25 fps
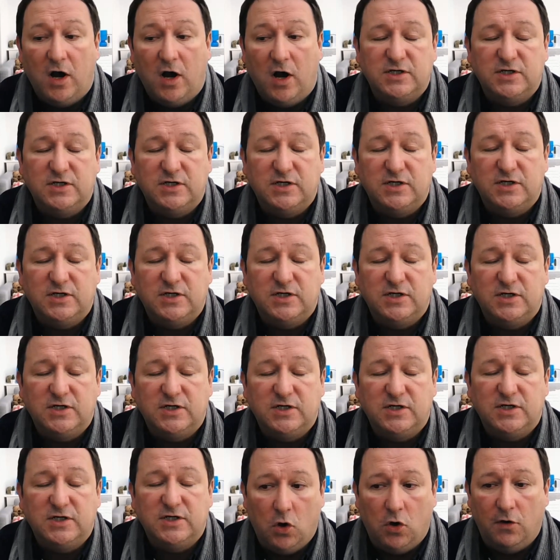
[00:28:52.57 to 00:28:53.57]
just with a
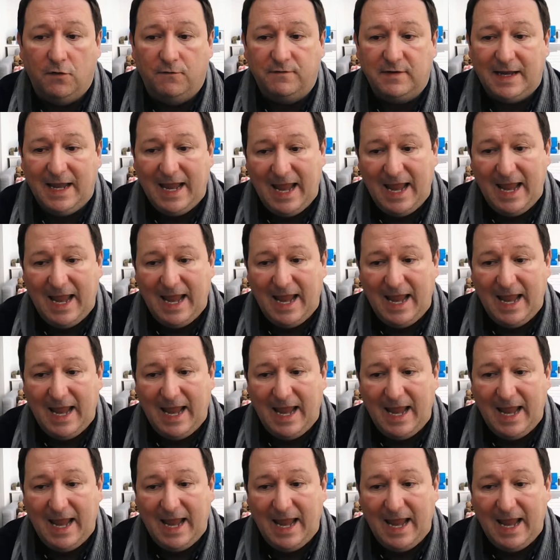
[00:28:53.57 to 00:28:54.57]
bit of care.
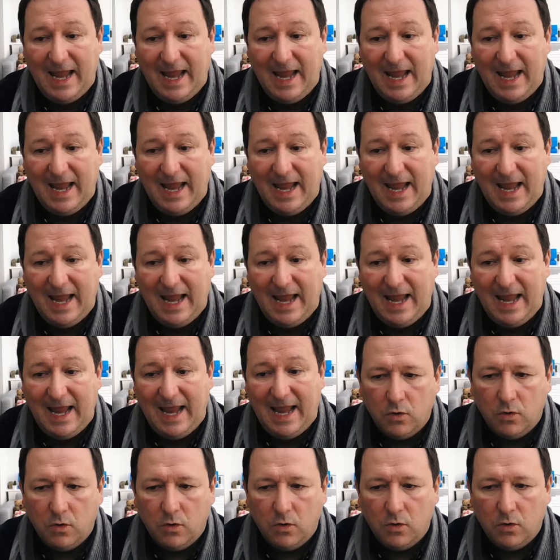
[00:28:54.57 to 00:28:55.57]

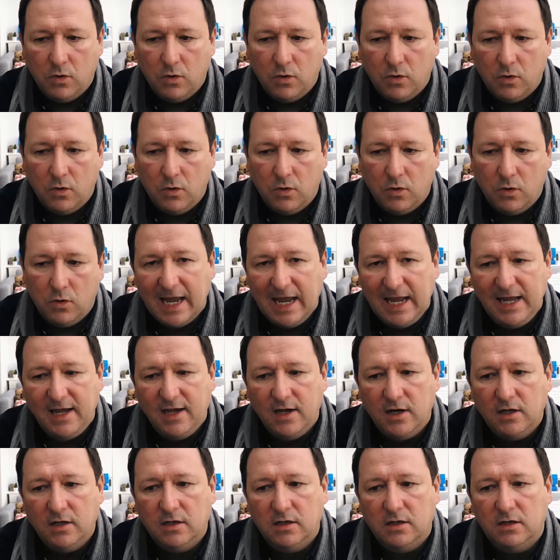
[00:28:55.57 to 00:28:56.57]
So
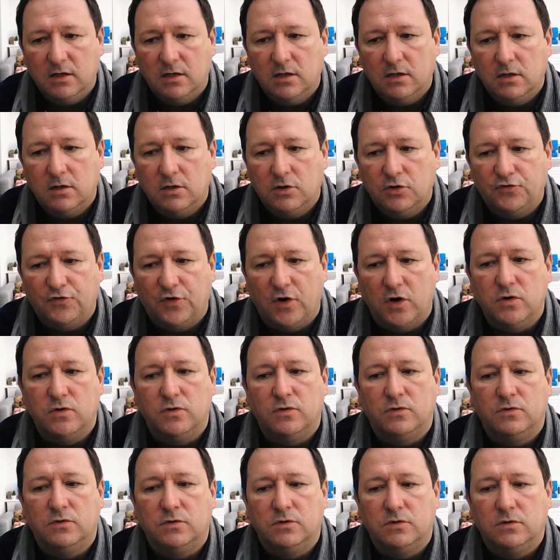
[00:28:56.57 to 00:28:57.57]
container
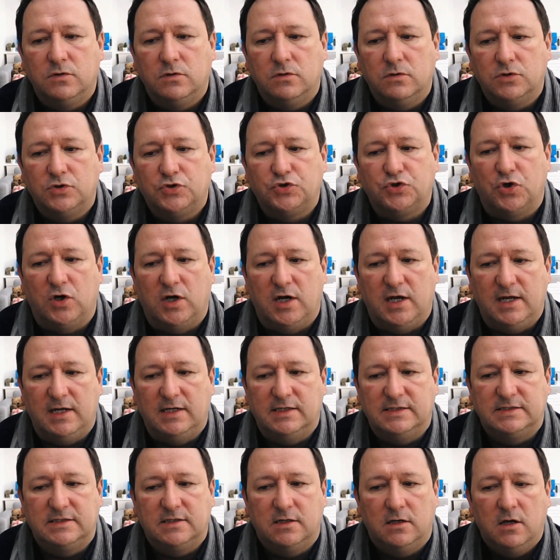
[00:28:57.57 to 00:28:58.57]
grown
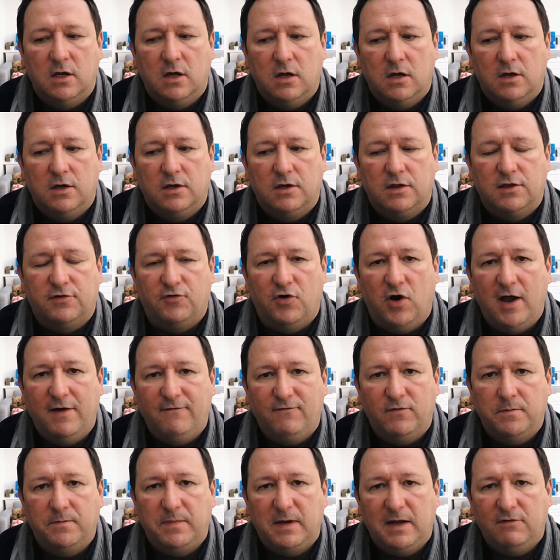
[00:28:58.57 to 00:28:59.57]
trees
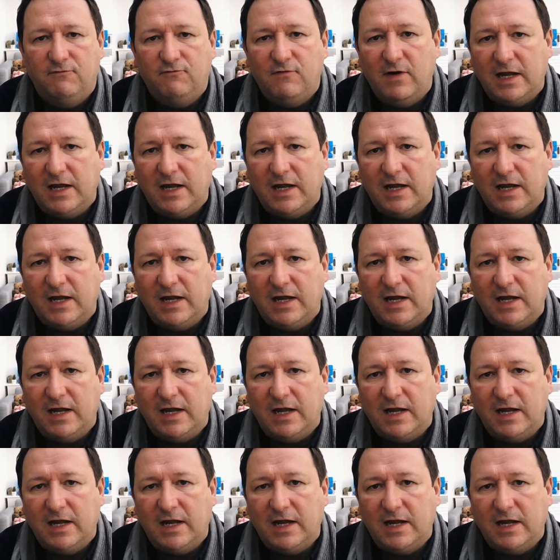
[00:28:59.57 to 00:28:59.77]
thrive on being